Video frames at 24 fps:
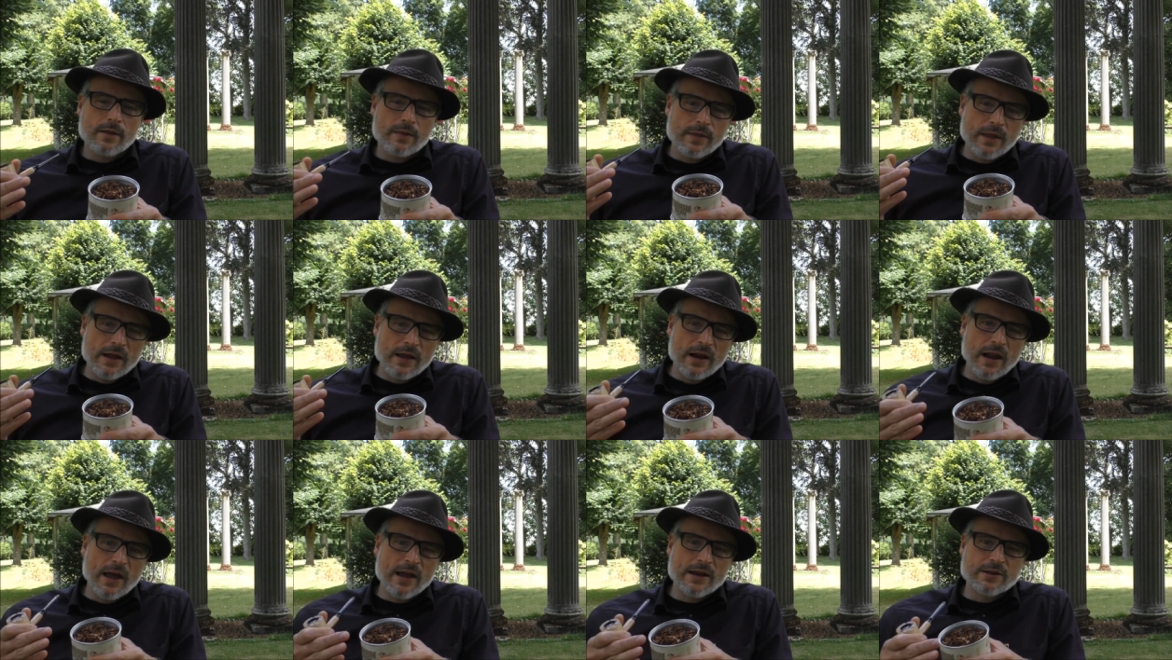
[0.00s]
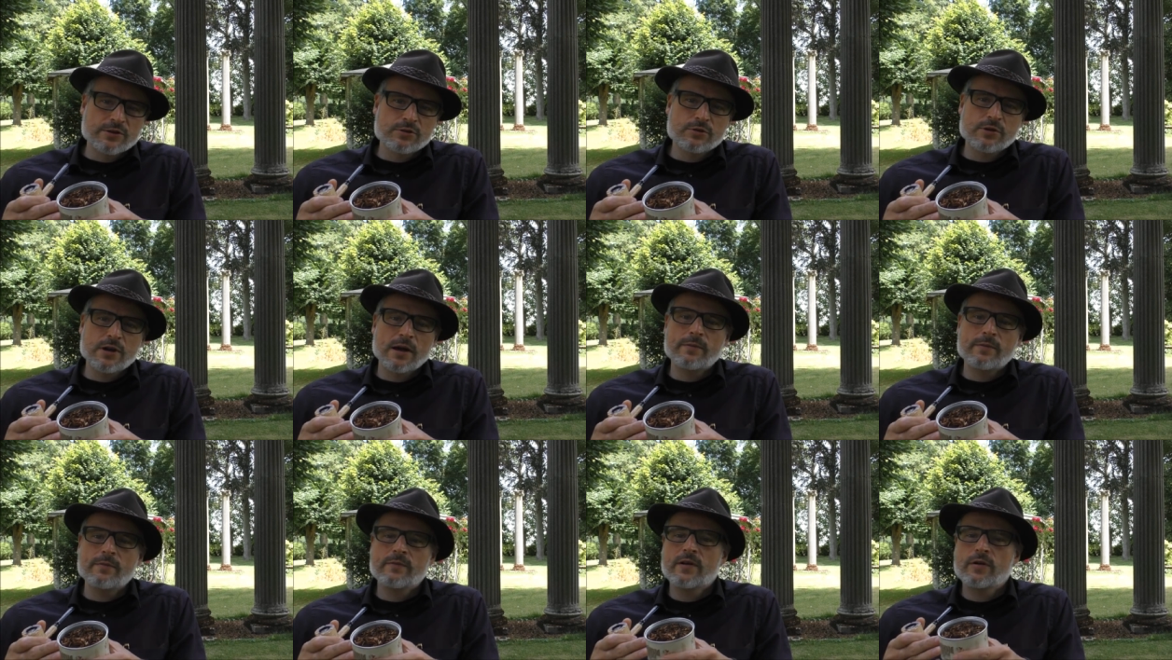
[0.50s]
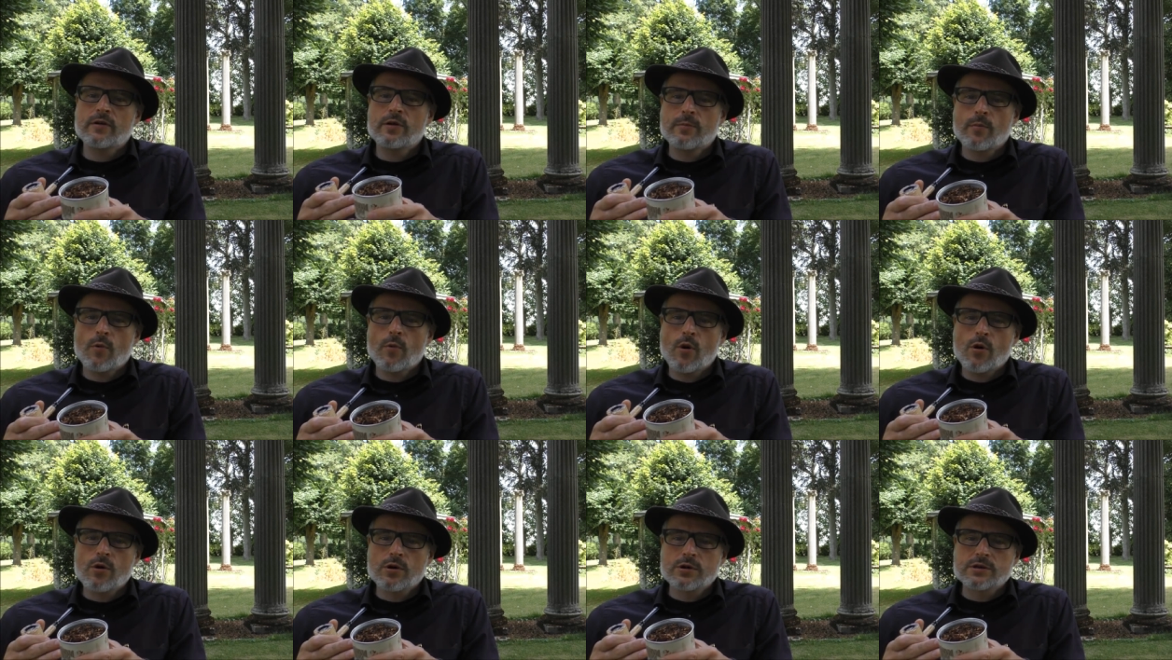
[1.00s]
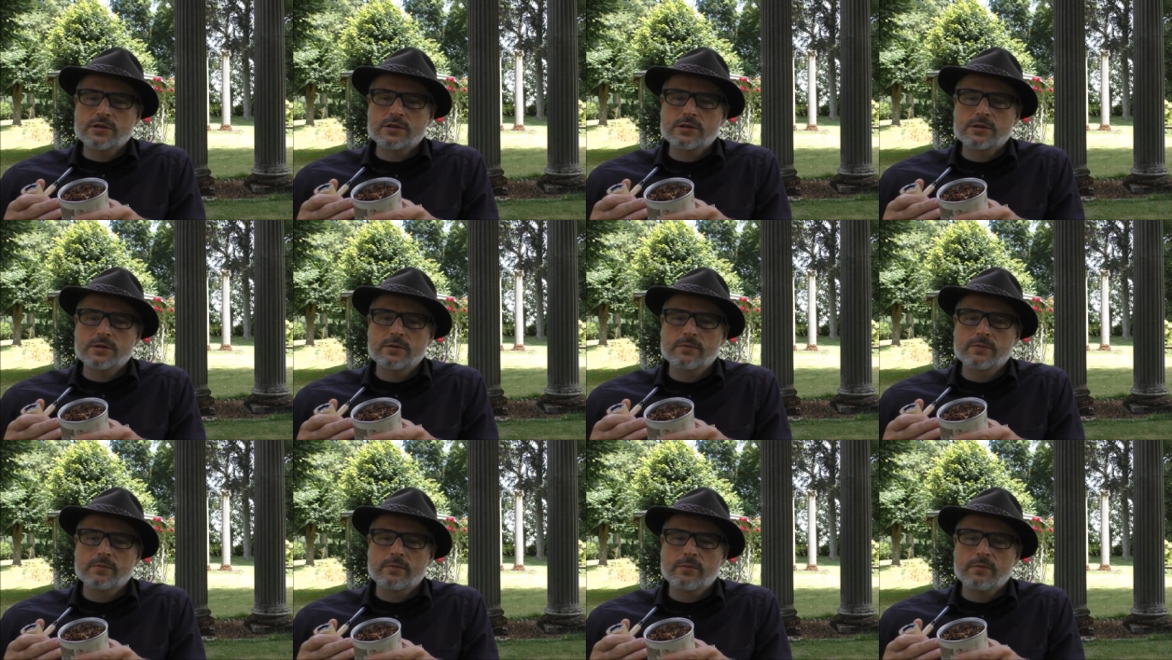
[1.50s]
they like to come very
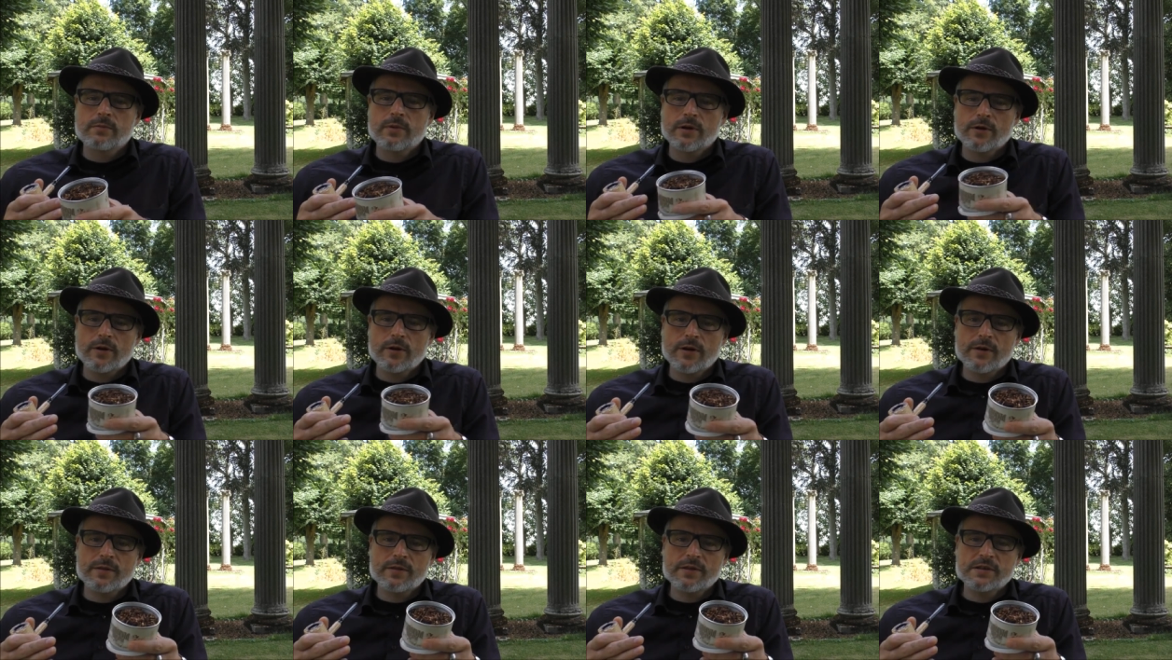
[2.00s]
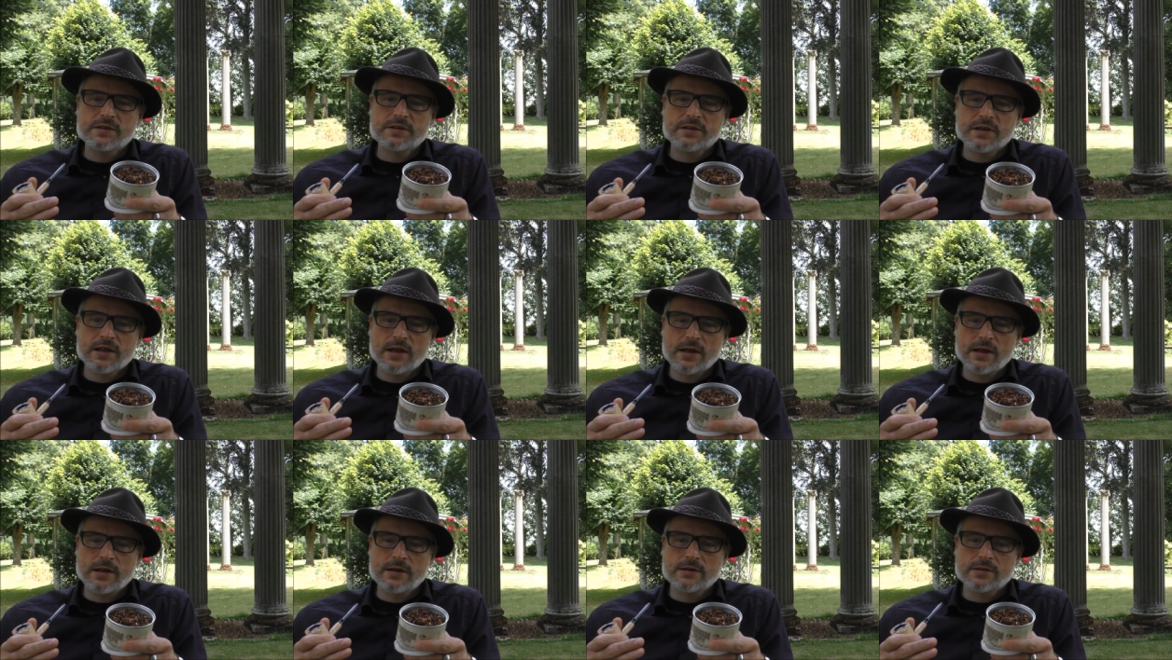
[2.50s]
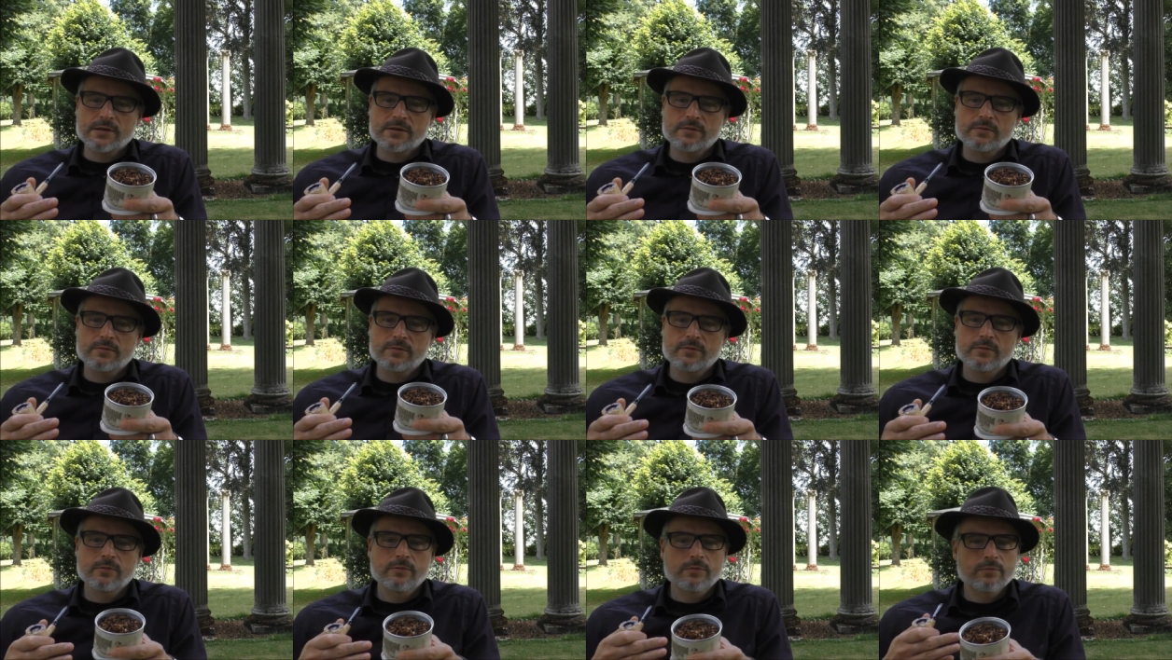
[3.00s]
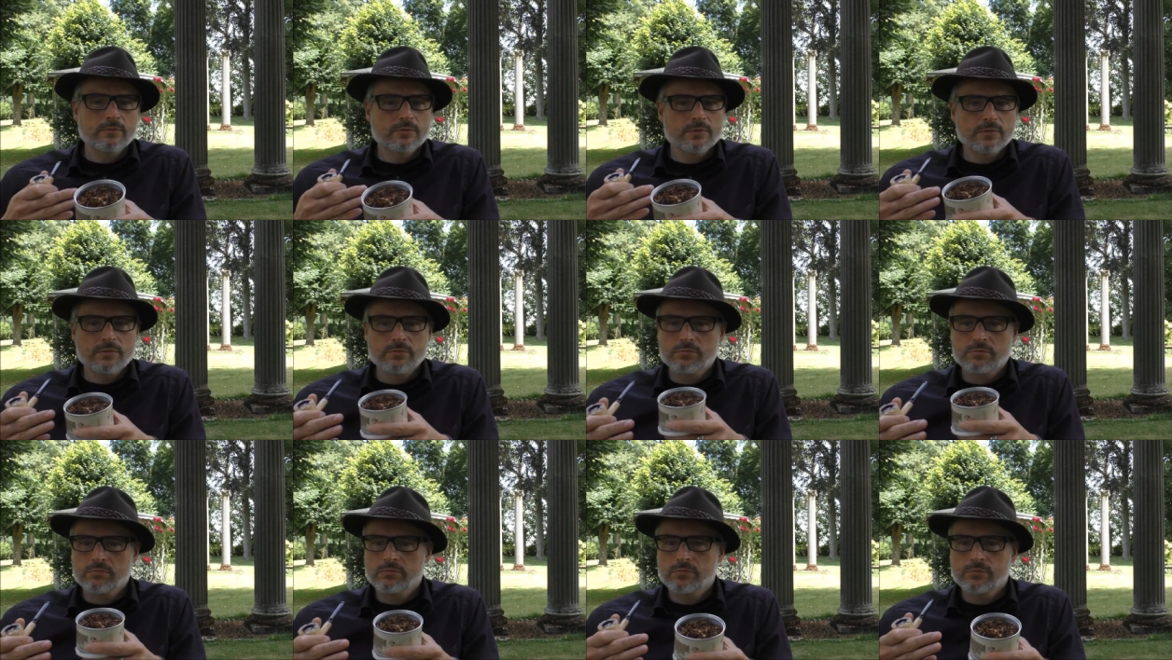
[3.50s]
moist, but not in this case.
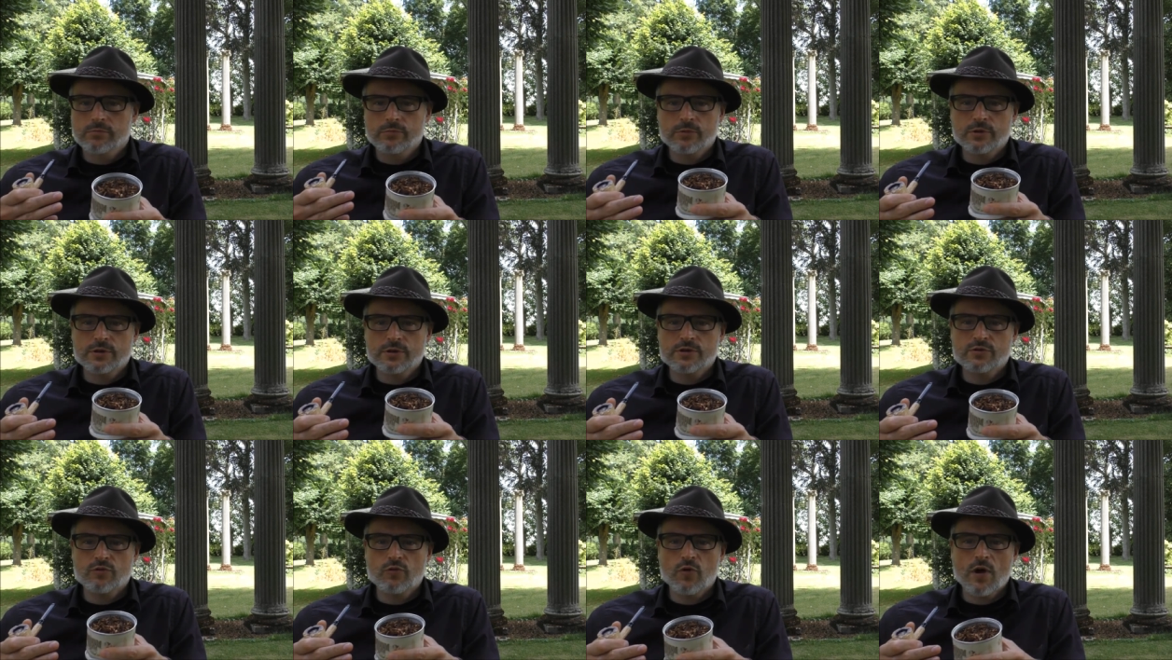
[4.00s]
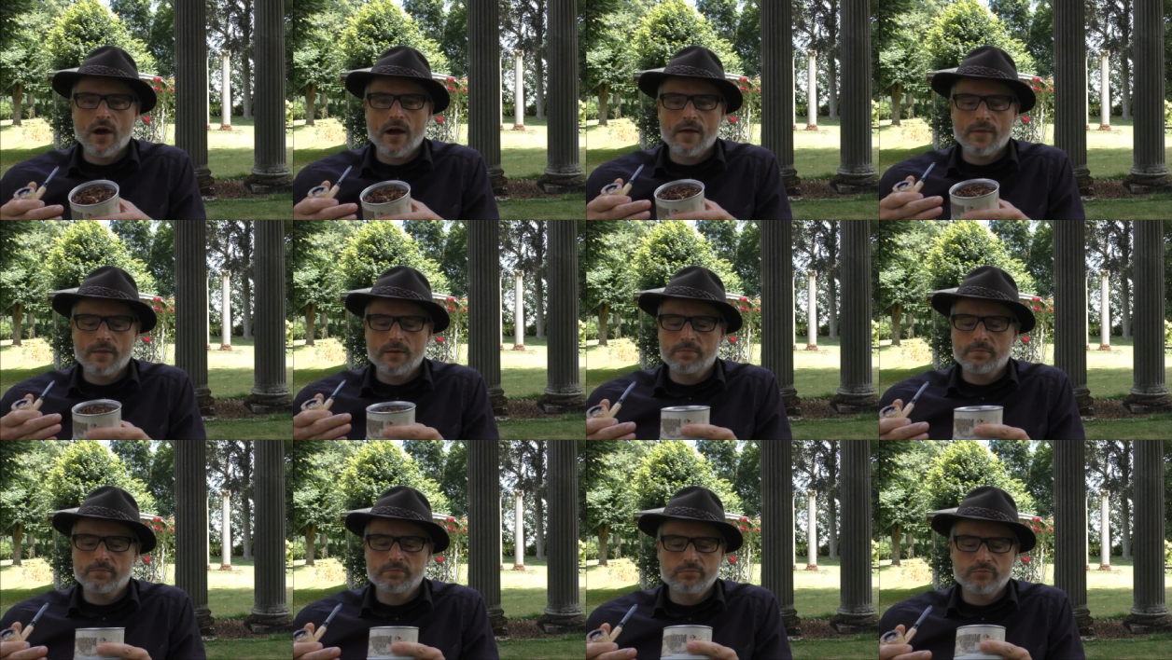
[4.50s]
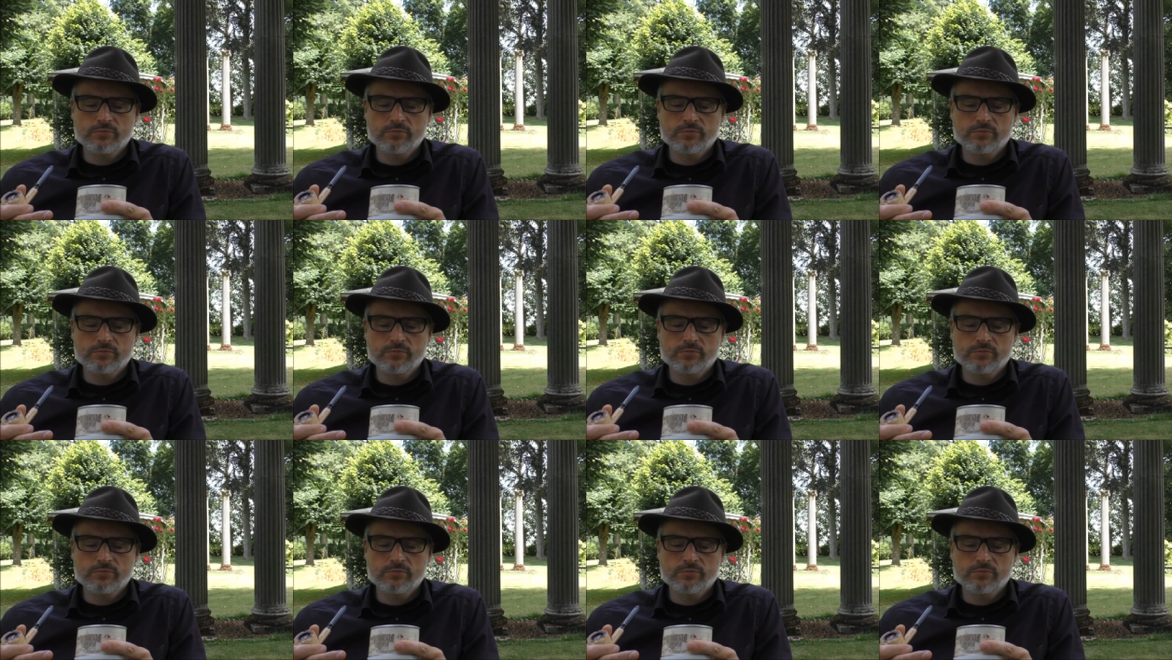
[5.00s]
It's a rather